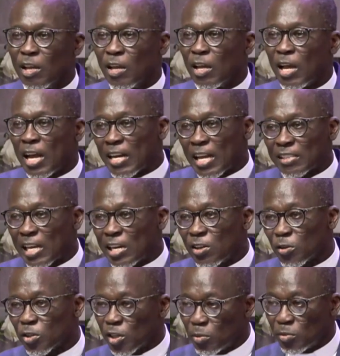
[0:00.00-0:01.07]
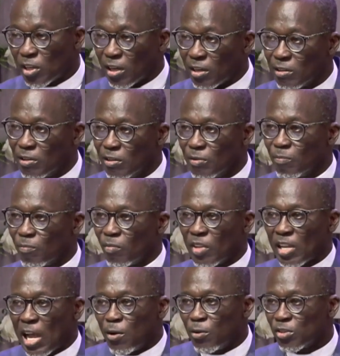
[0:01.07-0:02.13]
understanding of scripture, I
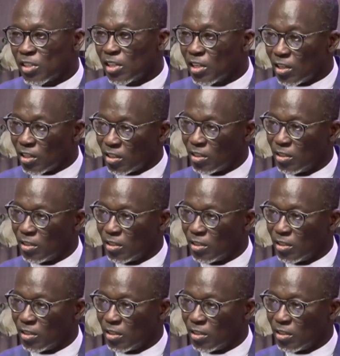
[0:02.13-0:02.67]
won't sing it.